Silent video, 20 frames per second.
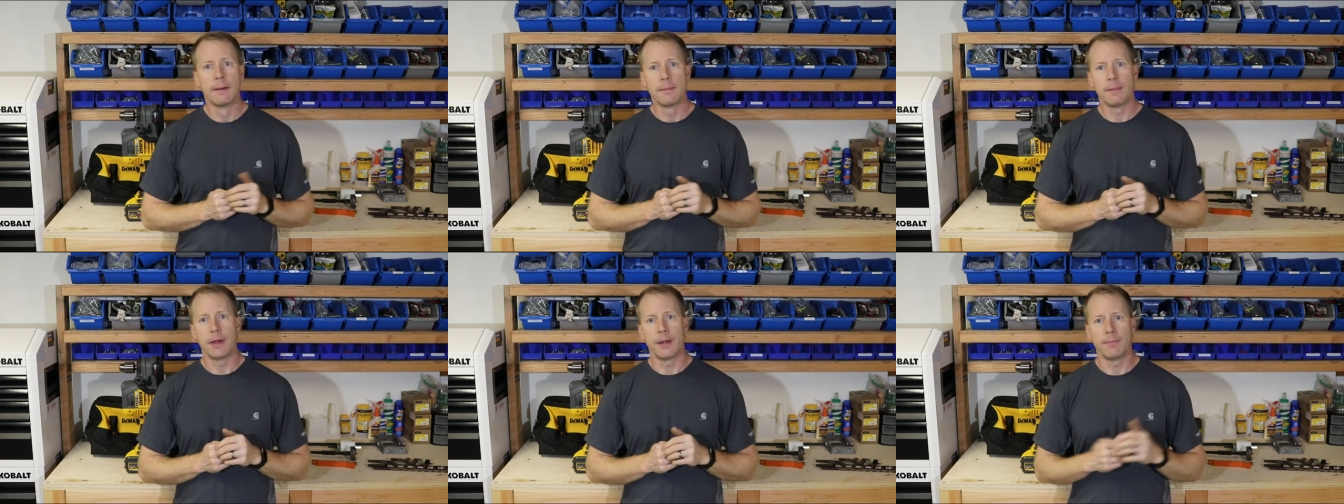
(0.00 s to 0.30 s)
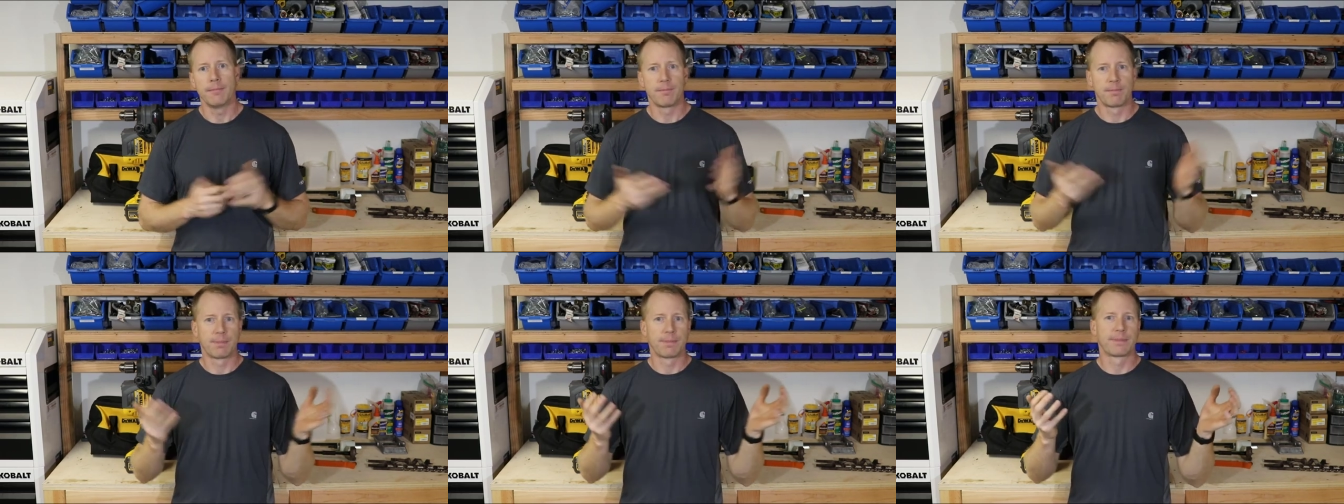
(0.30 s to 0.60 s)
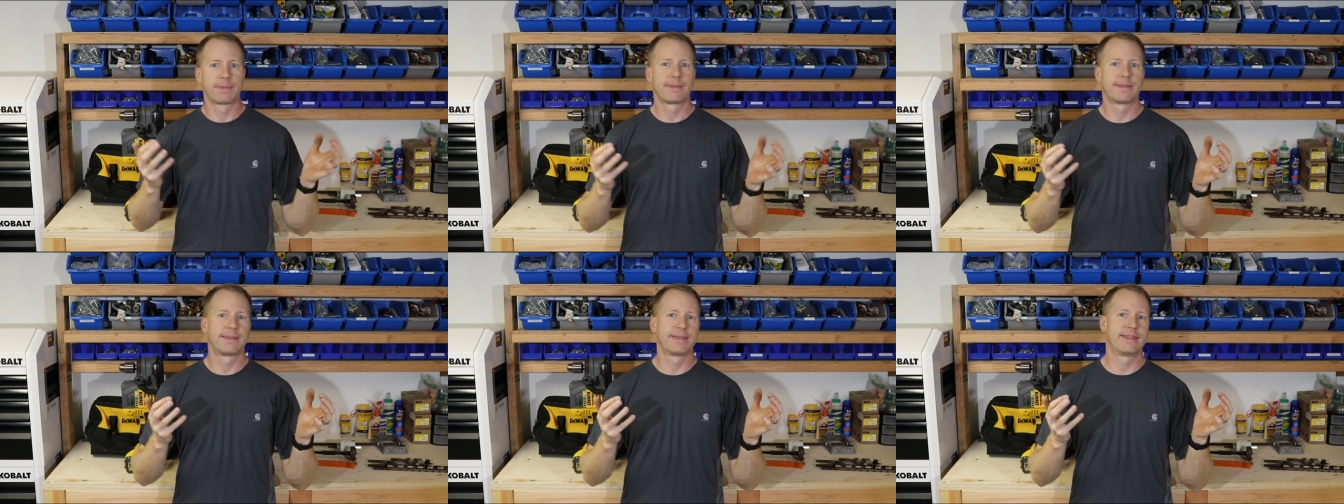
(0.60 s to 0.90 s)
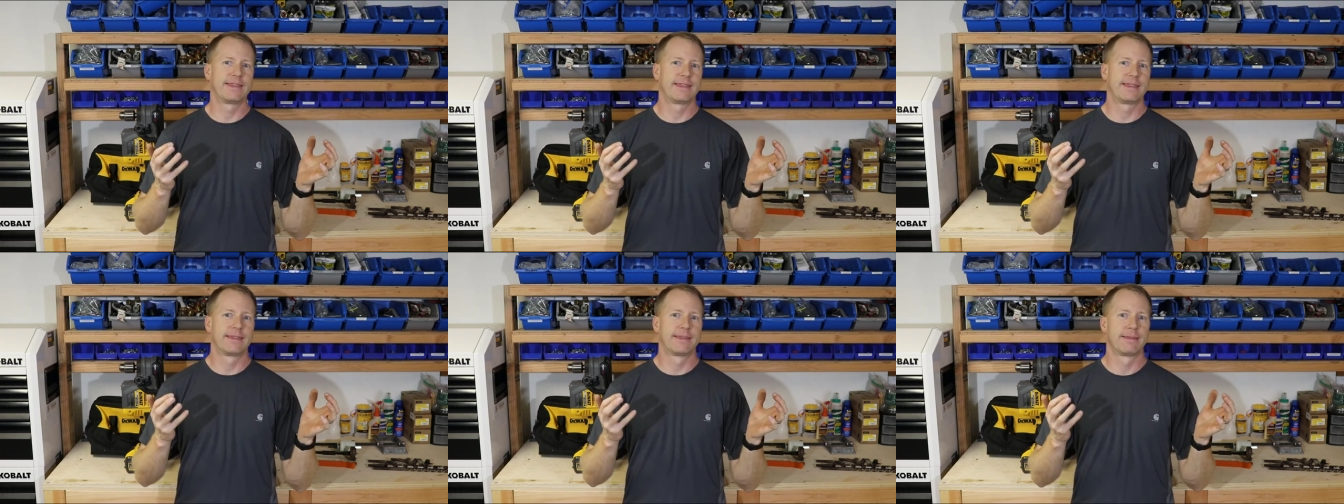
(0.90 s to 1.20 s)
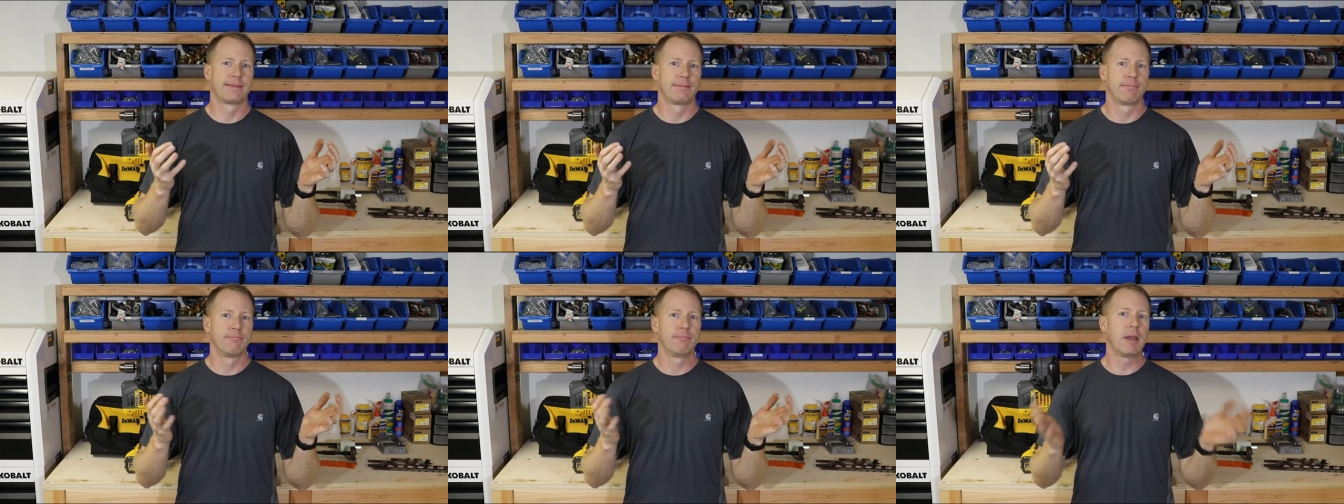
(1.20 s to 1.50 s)
But
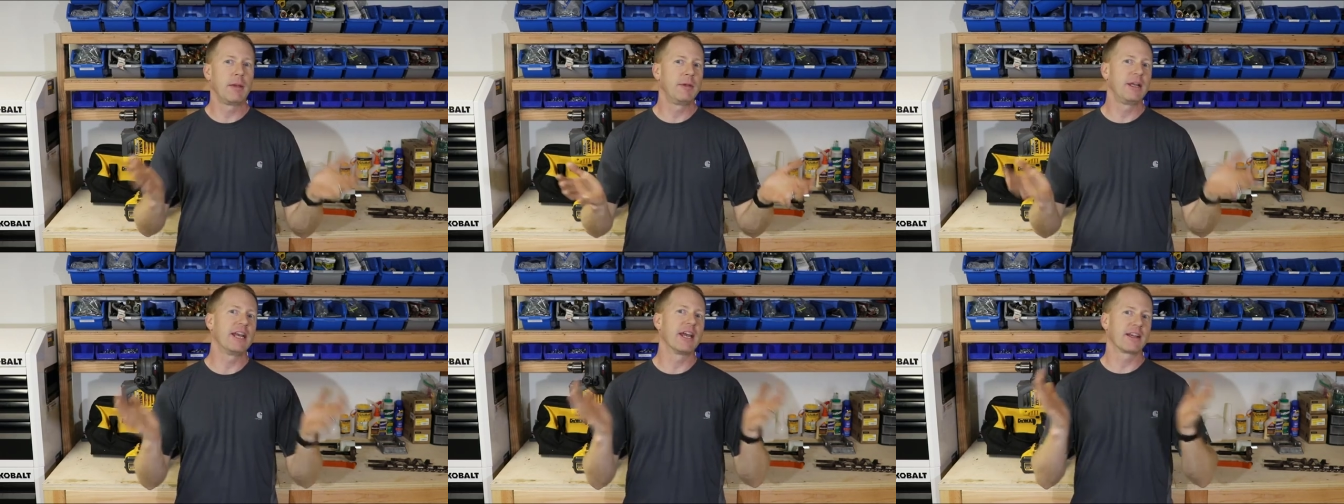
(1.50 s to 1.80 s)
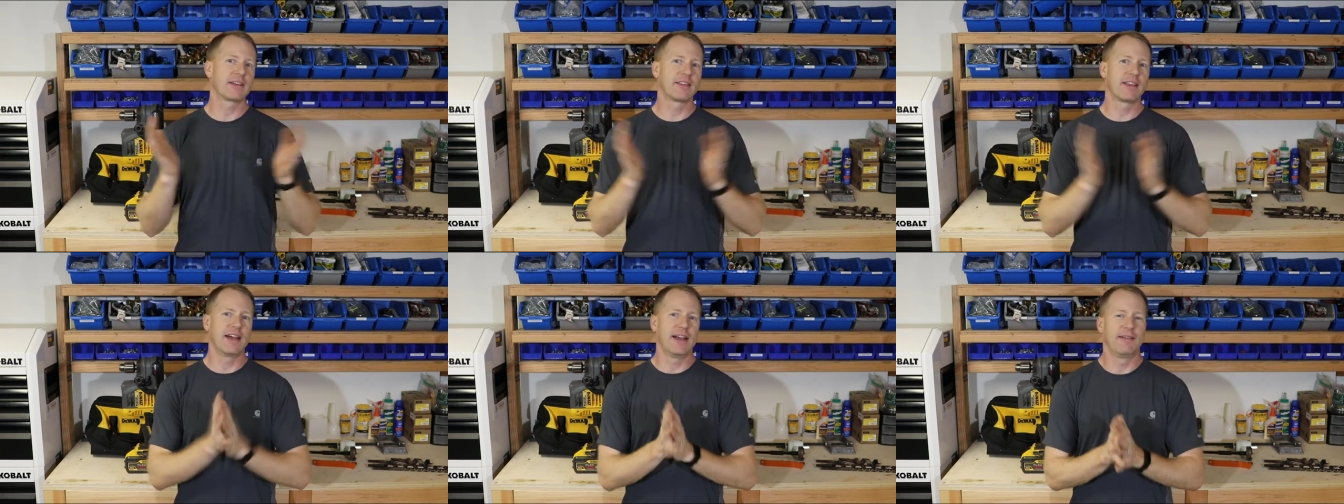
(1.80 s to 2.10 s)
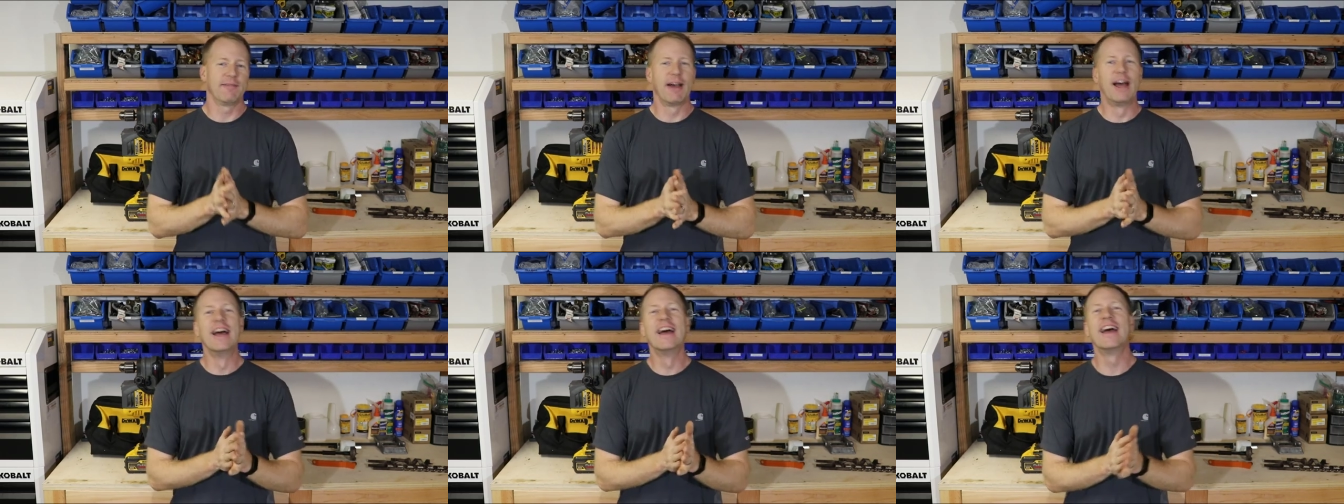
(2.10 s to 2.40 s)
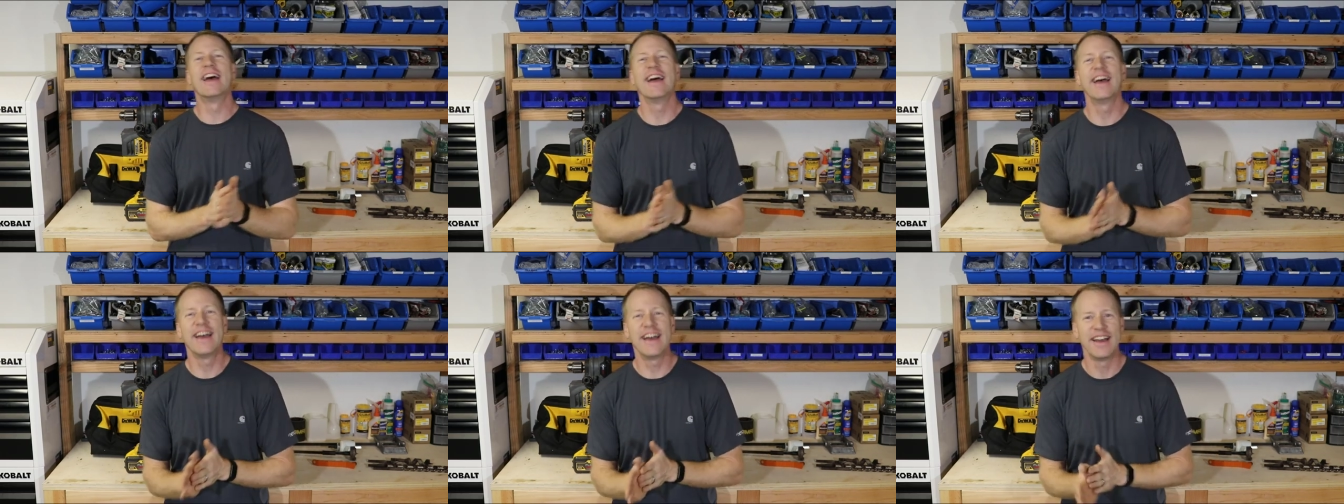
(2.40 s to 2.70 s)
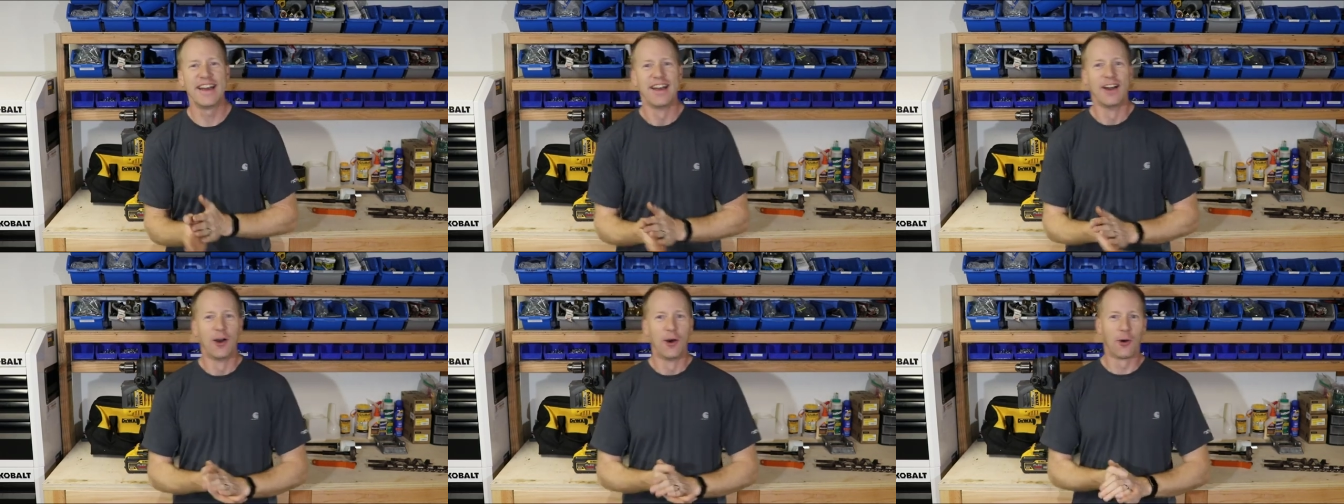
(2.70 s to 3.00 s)
maybe next time,
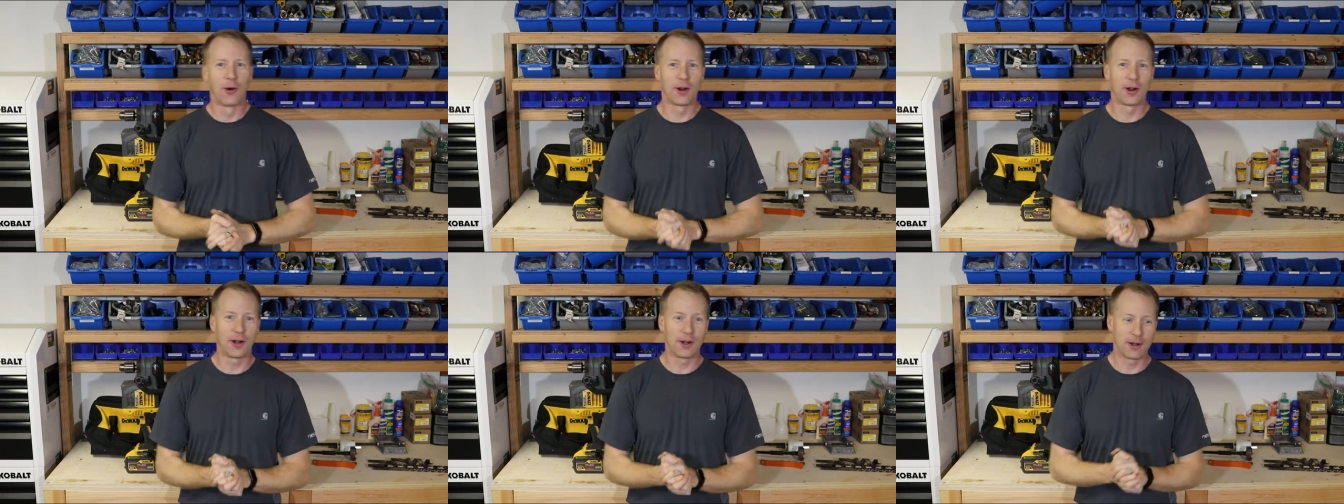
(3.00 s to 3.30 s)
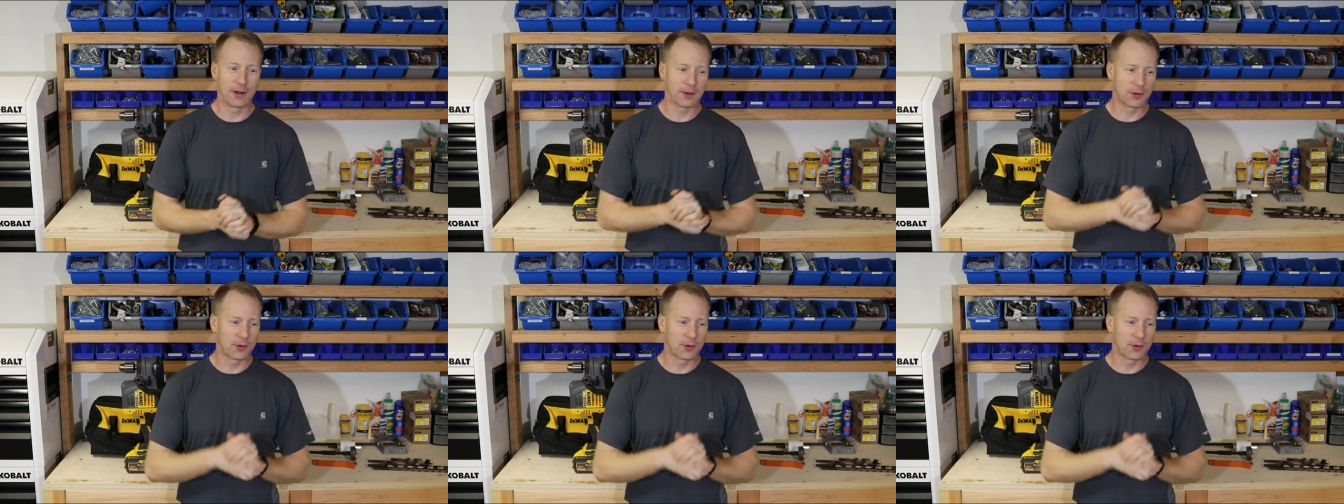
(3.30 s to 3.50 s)
or